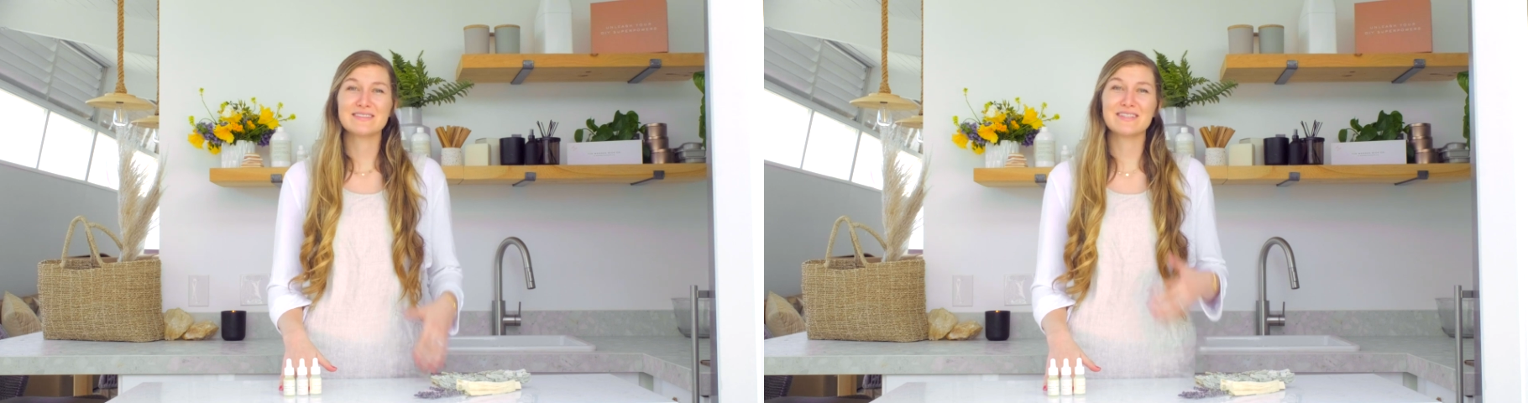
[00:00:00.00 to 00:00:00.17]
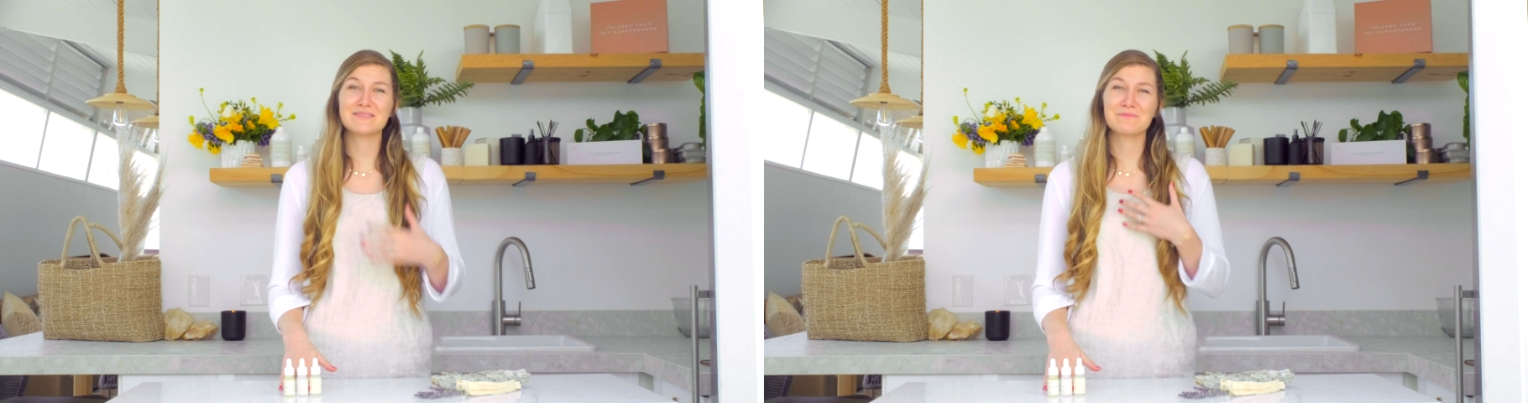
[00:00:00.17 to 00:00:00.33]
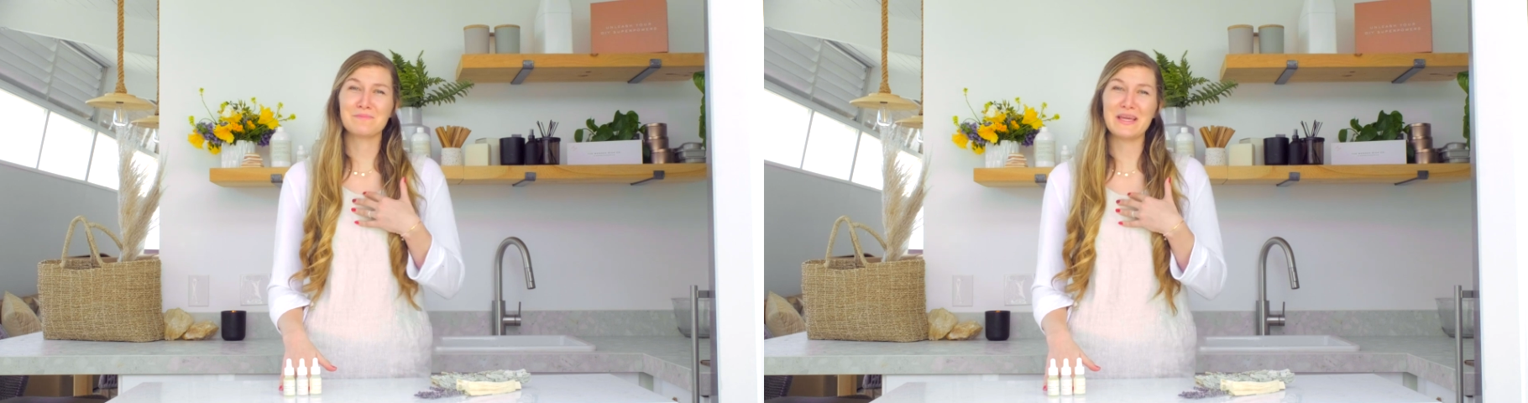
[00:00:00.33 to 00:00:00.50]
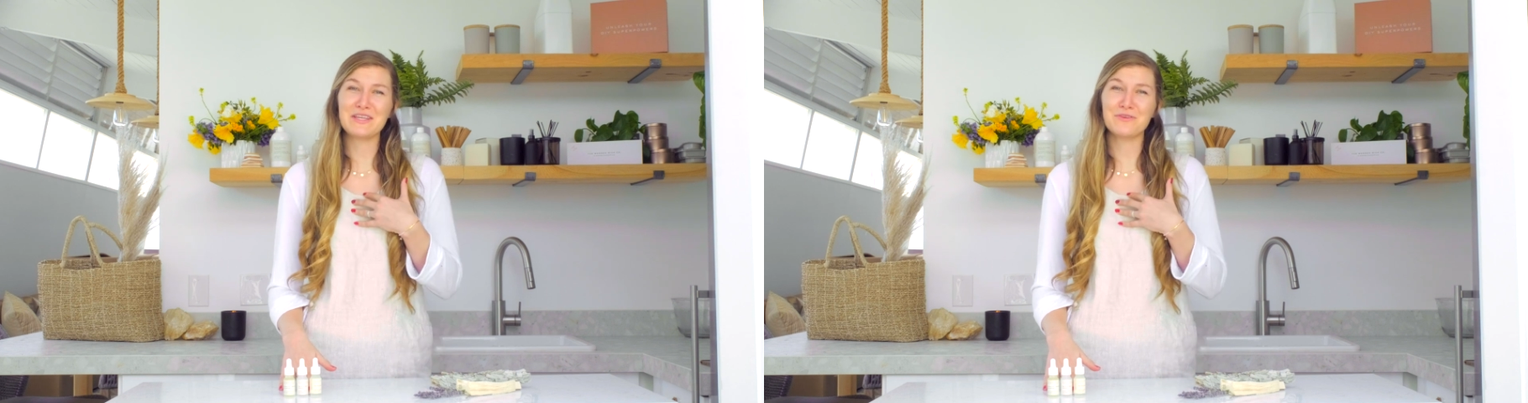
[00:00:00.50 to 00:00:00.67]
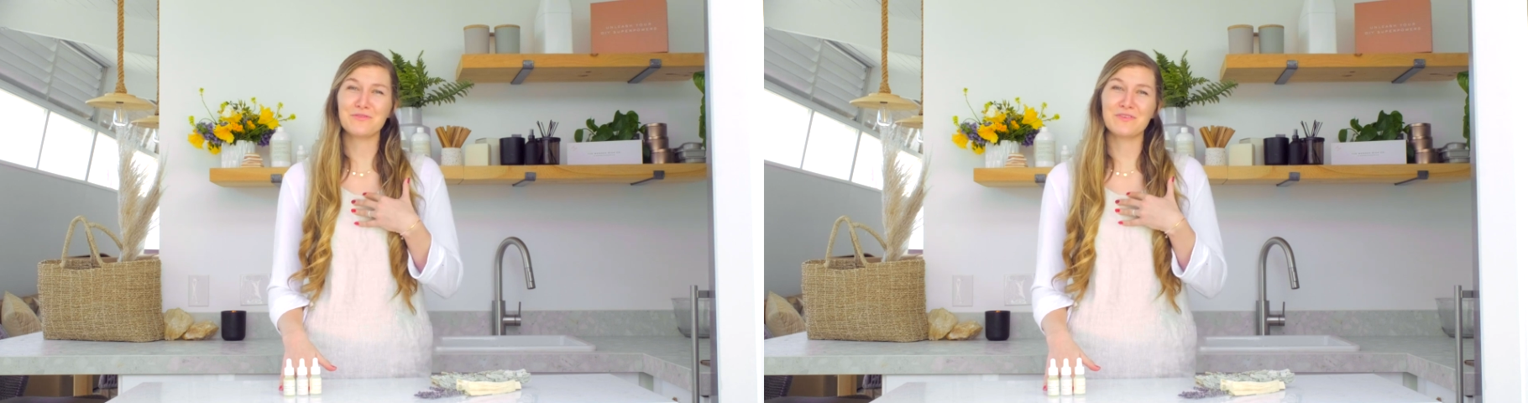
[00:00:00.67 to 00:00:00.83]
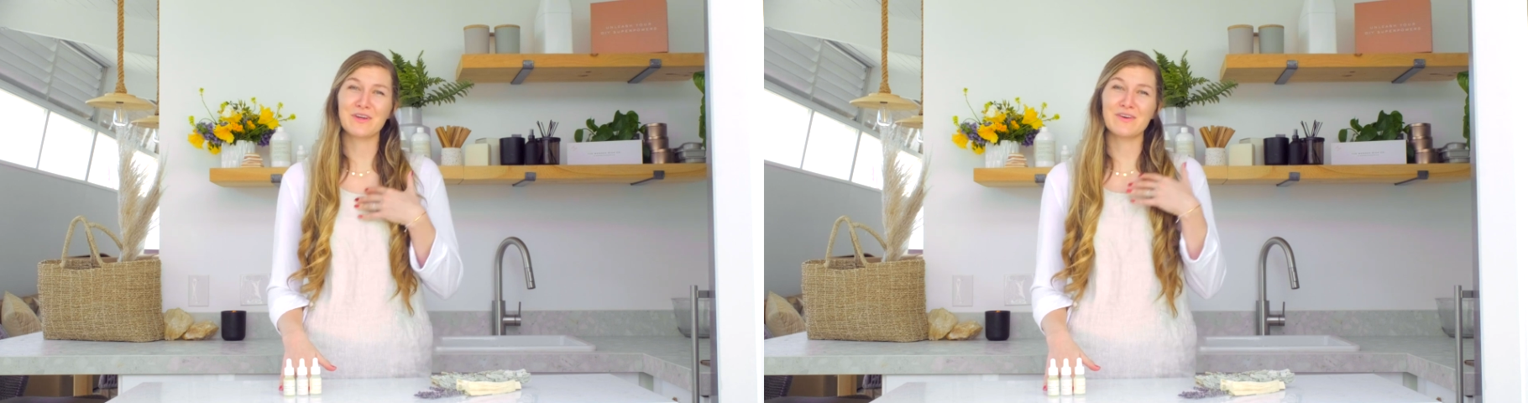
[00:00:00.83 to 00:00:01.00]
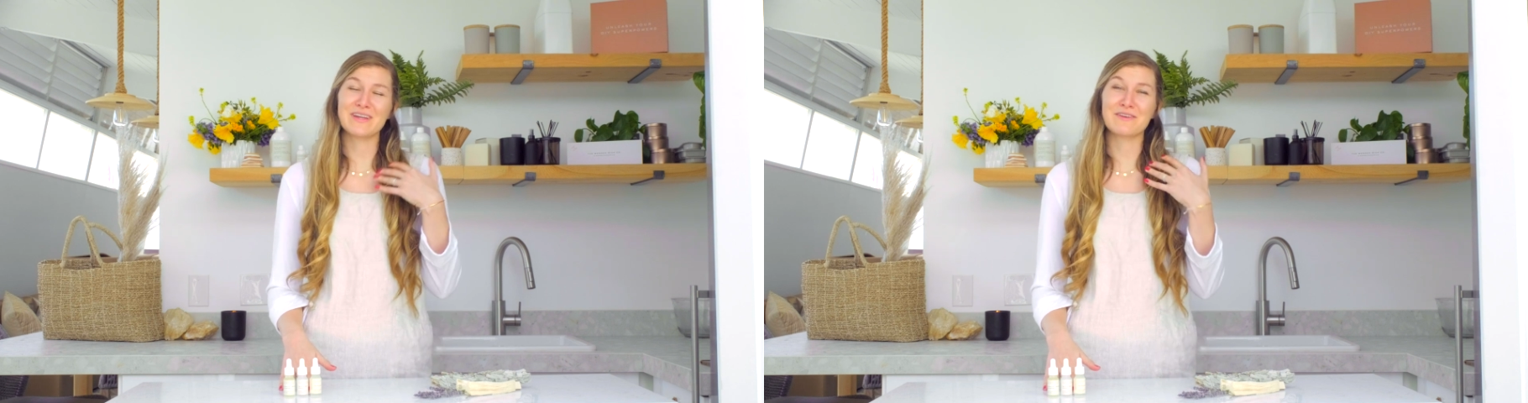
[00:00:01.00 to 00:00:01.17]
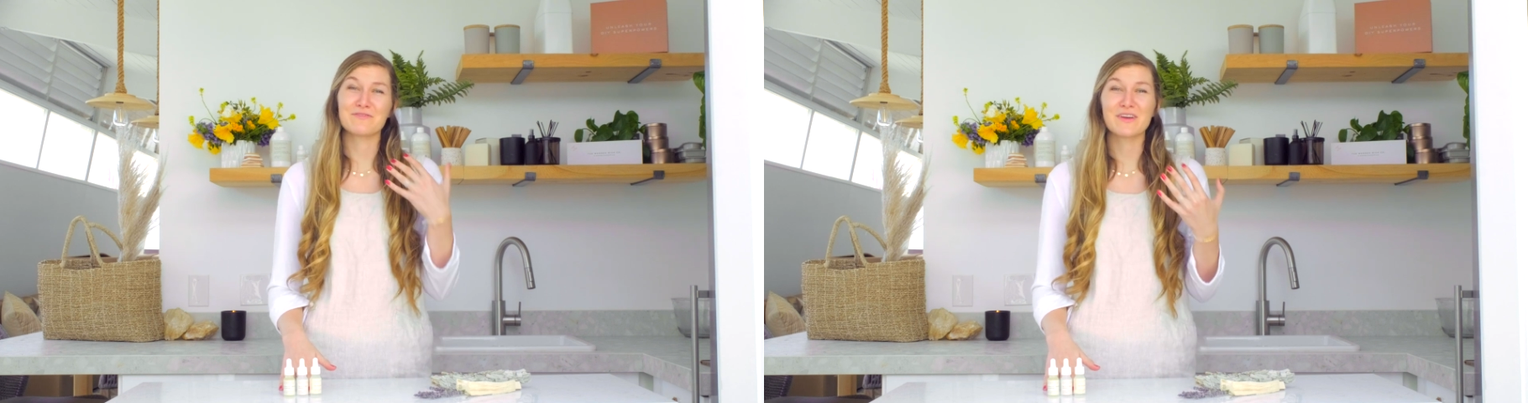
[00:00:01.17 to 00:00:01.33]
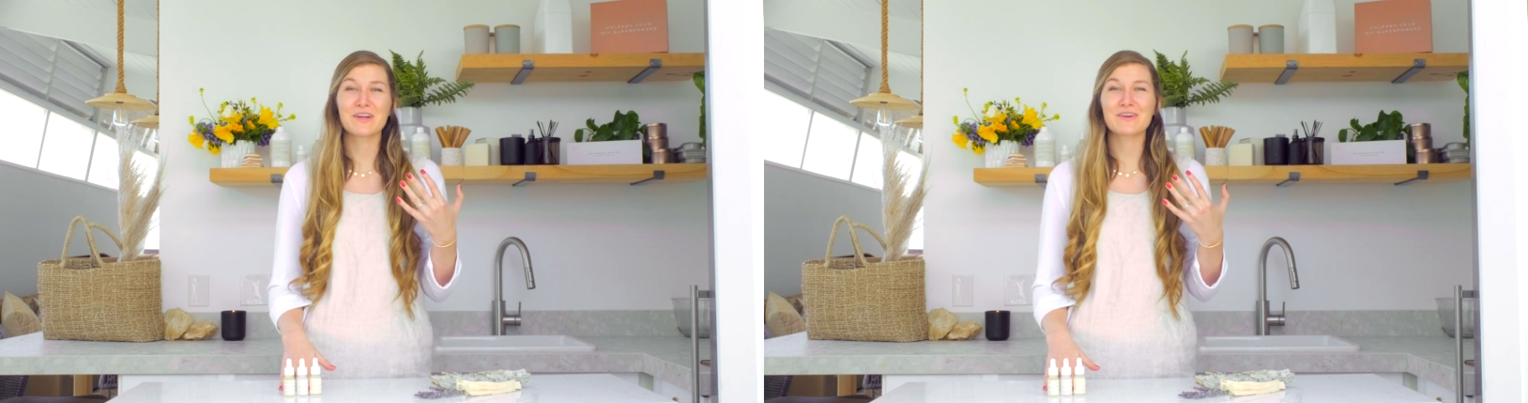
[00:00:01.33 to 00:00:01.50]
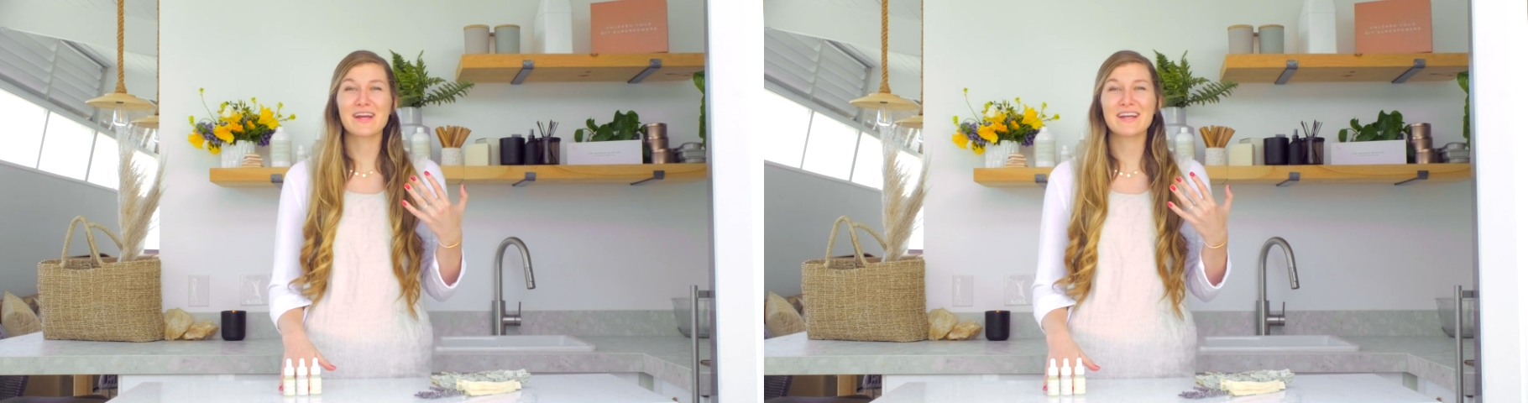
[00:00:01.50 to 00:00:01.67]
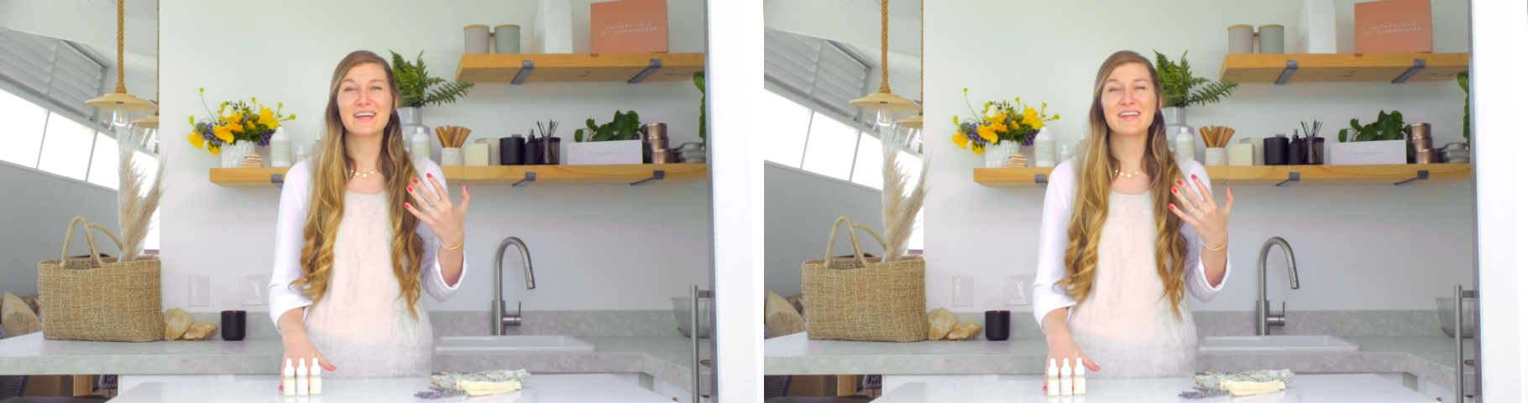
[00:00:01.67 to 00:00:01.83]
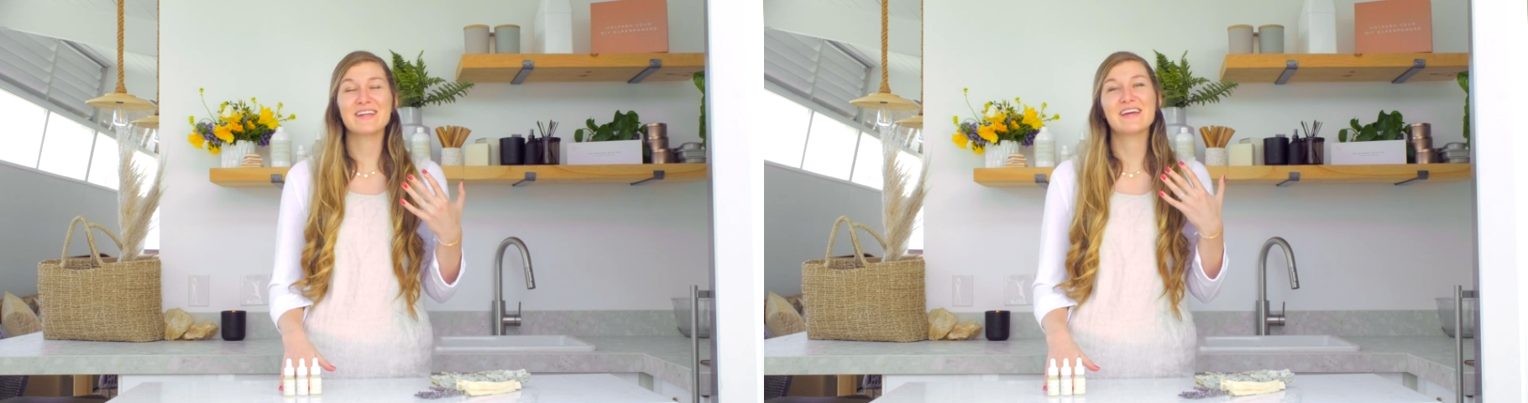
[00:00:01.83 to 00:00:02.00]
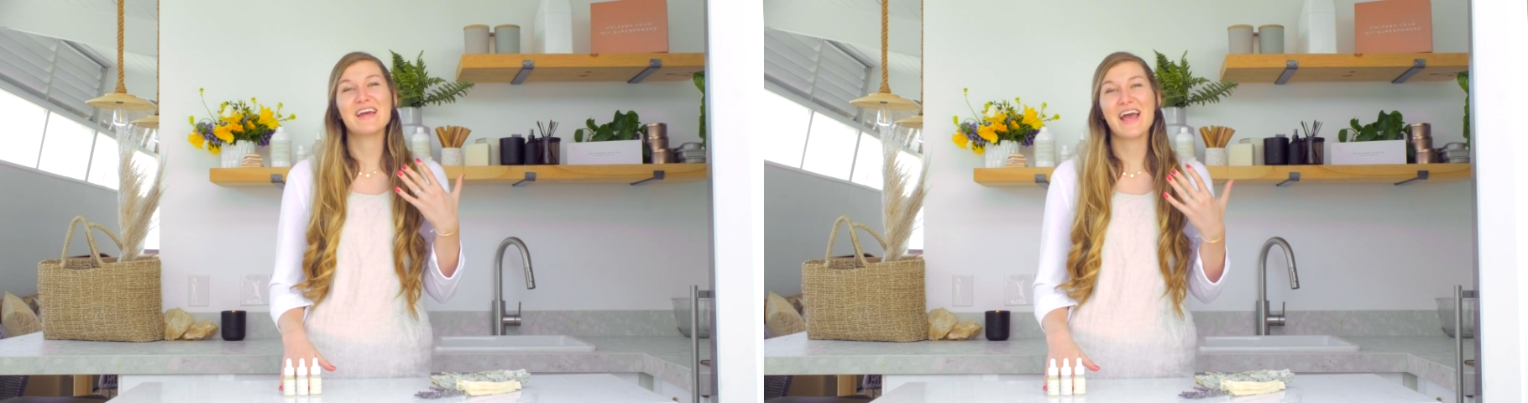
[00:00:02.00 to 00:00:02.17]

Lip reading: to make you feel invigorated,